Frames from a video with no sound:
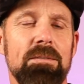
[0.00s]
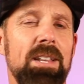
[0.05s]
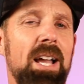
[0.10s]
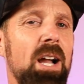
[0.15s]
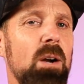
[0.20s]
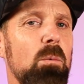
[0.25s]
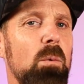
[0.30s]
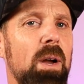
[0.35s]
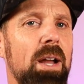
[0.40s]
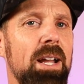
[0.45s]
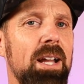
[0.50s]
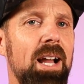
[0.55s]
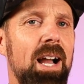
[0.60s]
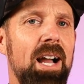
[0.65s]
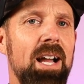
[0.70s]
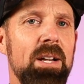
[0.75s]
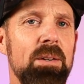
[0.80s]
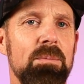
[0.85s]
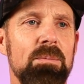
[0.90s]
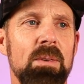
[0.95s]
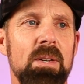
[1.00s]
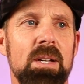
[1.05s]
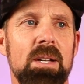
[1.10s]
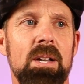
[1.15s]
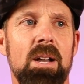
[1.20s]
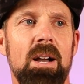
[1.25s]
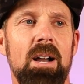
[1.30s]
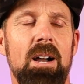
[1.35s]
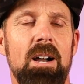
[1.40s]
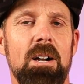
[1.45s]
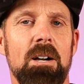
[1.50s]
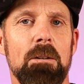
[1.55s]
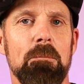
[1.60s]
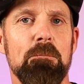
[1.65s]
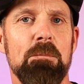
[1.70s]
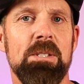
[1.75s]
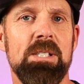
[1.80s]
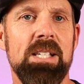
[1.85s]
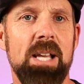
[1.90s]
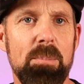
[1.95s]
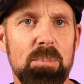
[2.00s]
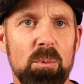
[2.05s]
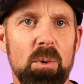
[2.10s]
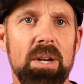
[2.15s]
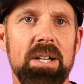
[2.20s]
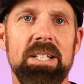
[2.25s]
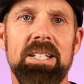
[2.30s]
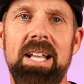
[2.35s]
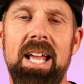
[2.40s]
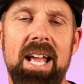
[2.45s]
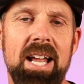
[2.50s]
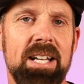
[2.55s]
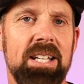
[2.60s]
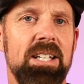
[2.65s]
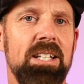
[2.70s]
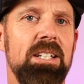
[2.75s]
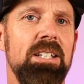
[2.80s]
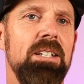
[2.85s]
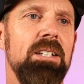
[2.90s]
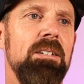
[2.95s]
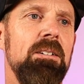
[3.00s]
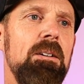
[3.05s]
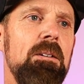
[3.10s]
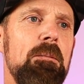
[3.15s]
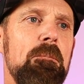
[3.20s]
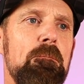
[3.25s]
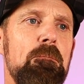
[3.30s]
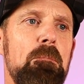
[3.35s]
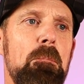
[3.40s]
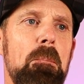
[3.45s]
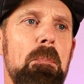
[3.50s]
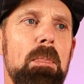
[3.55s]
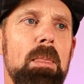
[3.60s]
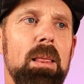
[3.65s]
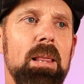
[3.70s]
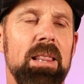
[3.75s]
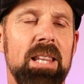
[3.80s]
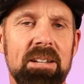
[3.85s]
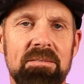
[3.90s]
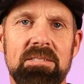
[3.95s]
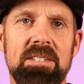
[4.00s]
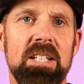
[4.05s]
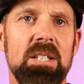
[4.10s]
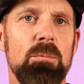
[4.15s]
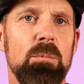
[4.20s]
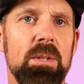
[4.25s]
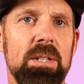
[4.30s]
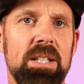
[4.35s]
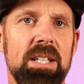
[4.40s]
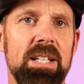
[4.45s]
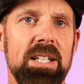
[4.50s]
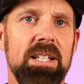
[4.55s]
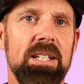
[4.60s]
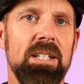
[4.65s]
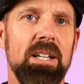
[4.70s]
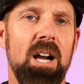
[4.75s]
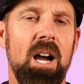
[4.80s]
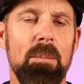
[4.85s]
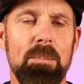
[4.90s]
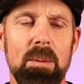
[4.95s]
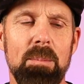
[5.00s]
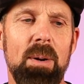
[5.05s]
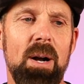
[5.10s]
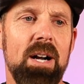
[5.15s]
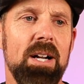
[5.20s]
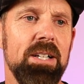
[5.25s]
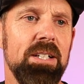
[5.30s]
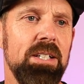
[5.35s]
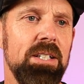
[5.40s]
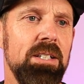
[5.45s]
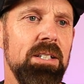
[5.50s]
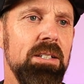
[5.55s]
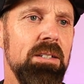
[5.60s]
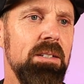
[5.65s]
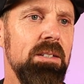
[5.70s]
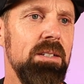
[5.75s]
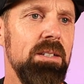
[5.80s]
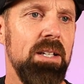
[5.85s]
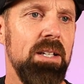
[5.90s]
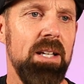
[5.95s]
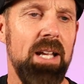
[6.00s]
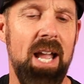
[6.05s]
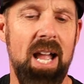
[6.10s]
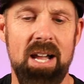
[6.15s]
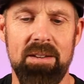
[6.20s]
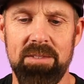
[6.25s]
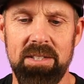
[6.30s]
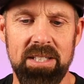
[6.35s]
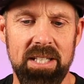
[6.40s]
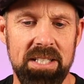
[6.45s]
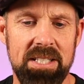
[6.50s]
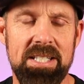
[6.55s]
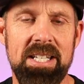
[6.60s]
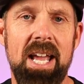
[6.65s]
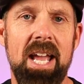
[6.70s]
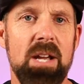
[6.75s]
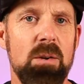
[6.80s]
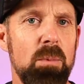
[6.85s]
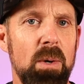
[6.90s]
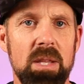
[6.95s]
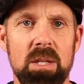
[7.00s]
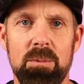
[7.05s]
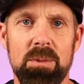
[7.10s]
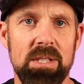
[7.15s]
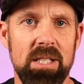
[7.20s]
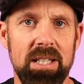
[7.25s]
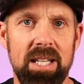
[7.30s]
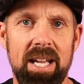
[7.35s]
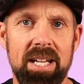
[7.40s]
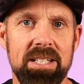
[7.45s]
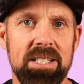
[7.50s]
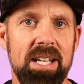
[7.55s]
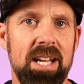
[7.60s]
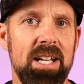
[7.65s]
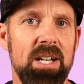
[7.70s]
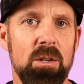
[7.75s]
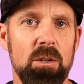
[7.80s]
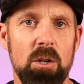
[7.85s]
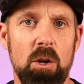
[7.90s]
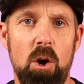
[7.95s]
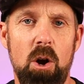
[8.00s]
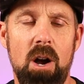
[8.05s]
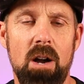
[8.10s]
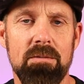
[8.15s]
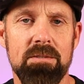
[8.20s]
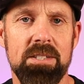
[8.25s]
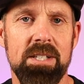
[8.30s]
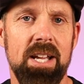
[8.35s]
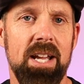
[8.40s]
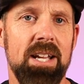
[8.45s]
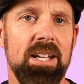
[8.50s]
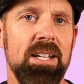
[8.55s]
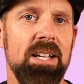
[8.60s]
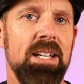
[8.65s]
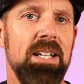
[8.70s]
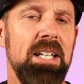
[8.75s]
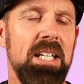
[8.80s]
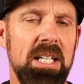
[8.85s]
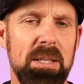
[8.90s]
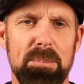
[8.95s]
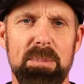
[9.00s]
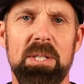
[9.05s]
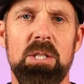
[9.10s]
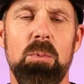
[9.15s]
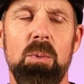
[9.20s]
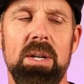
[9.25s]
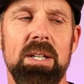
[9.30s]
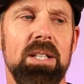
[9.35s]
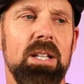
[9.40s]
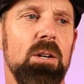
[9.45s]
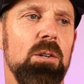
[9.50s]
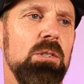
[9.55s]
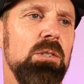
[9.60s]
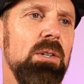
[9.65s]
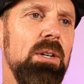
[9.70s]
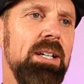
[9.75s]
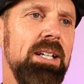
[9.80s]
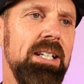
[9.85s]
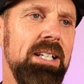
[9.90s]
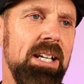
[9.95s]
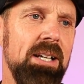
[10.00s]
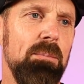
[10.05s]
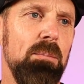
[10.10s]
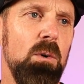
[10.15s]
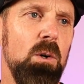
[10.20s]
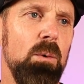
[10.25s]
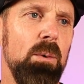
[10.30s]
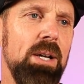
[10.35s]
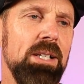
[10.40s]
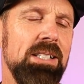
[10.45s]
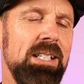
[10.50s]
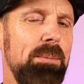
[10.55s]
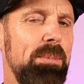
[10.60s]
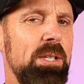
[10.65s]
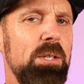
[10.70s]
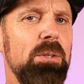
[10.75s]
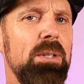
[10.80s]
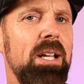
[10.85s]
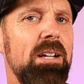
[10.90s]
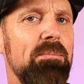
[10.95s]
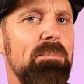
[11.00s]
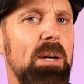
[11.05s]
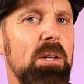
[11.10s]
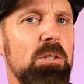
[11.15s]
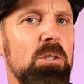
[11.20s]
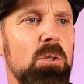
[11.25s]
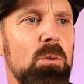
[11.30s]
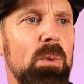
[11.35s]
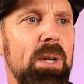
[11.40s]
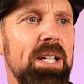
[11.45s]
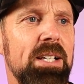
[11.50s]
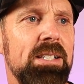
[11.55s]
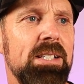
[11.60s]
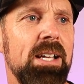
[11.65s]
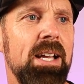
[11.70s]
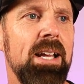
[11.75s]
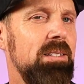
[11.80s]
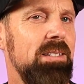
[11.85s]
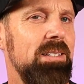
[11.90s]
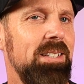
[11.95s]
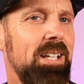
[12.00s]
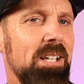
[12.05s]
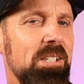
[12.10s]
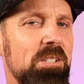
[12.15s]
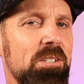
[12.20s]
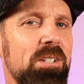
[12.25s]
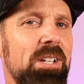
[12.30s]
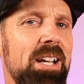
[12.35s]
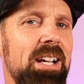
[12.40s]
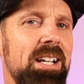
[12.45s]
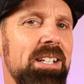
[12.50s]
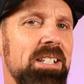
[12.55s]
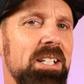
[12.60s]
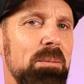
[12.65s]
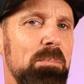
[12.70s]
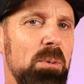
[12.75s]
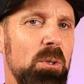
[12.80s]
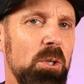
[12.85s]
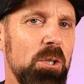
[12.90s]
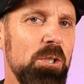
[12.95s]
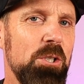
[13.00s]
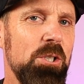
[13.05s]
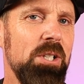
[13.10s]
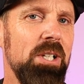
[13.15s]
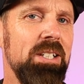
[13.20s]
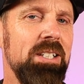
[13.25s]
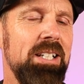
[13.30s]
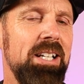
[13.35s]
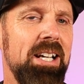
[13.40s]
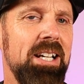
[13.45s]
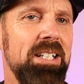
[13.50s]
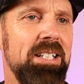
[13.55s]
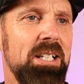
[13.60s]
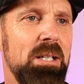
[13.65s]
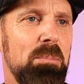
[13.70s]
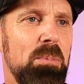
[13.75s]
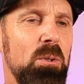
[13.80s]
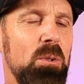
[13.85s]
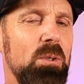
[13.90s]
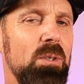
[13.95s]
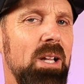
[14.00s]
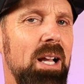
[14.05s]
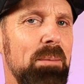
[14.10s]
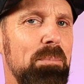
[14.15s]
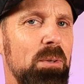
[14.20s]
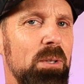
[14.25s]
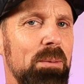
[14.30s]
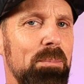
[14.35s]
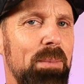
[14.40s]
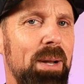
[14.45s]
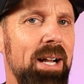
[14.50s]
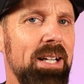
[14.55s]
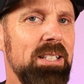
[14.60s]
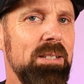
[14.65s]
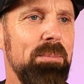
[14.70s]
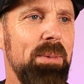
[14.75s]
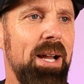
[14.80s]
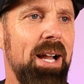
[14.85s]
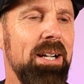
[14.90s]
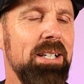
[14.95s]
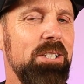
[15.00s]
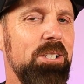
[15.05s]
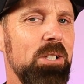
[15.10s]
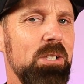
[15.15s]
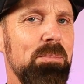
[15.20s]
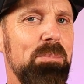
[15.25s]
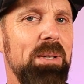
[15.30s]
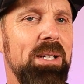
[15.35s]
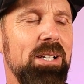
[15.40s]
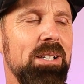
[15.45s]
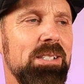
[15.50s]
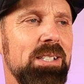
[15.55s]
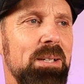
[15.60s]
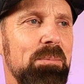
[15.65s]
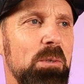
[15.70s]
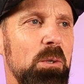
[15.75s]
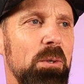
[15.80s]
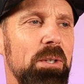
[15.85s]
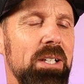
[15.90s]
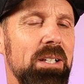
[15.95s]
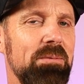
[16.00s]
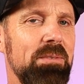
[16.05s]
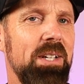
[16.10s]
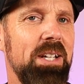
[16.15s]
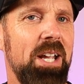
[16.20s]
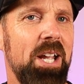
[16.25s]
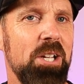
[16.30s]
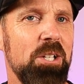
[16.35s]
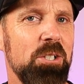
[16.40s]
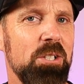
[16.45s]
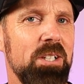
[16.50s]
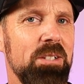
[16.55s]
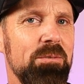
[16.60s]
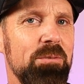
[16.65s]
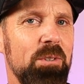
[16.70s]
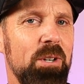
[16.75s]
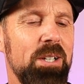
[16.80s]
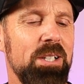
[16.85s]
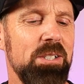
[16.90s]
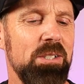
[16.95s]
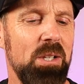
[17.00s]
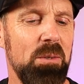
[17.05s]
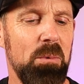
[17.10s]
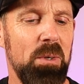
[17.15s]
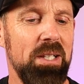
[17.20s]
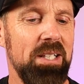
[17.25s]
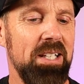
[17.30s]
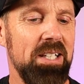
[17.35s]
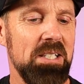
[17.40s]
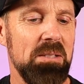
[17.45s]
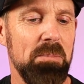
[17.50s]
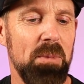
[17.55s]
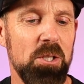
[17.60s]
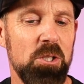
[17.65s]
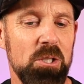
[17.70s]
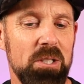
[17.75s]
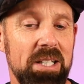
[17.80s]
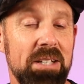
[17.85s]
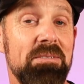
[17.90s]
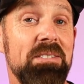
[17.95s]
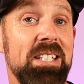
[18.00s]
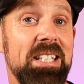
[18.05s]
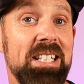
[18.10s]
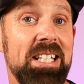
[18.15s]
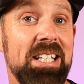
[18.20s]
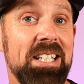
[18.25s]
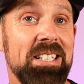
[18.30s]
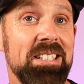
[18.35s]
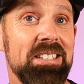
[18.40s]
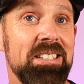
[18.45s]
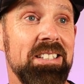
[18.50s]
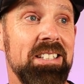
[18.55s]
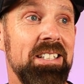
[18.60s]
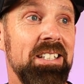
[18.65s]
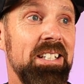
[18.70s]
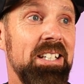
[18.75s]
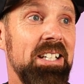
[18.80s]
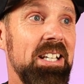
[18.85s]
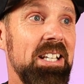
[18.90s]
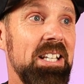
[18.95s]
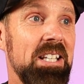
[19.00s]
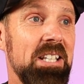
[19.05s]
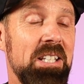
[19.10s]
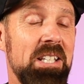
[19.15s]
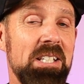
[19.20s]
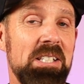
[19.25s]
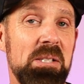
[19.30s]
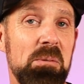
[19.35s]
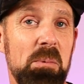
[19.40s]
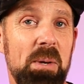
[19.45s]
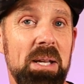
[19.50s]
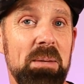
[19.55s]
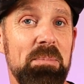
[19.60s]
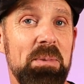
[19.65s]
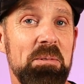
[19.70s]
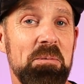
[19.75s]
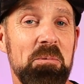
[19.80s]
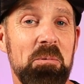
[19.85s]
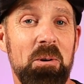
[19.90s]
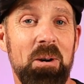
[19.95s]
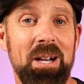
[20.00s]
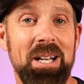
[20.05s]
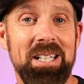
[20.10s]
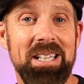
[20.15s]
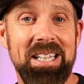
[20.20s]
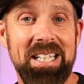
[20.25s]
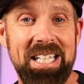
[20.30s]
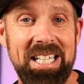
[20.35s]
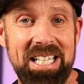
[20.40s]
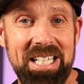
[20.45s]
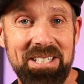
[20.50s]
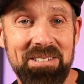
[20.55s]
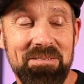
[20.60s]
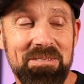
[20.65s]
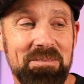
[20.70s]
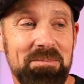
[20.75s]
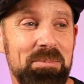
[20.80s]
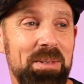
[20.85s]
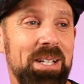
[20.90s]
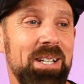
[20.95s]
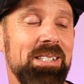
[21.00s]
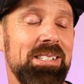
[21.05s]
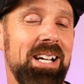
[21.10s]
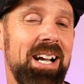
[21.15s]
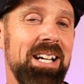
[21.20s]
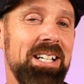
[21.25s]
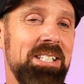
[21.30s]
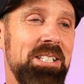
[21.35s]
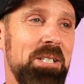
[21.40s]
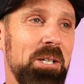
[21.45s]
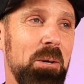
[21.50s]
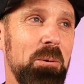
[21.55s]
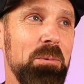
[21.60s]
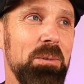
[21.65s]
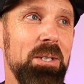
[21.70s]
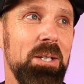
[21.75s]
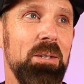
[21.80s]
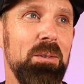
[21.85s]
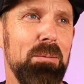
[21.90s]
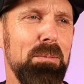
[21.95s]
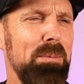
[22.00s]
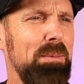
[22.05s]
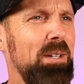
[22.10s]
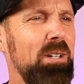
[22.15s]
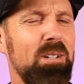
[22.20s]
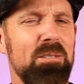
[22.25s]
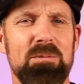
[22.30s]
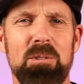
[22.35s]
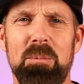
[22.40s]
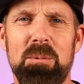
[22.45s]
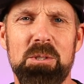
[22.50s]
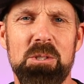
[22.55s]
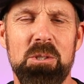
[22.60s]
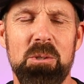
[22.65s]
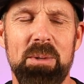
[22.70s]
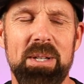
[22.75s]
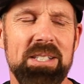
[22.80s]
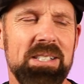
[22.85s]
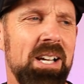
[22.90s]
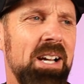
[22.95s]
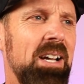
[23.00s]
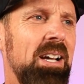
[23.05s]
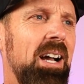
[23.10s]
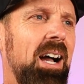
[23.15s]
That way I separated any lifting with the upper body, having a day, whether it was a leg day or an off day, in between those so I could get more rest. I've been doing that about 2 weeks. Yesterday I did a push and today I did a pull. I put them back to back just because I'm going on vacation on Friday, so I want to get as much lifting in this week before I leave, because I don't know, I'm gonna be gone for almost 2 weeks.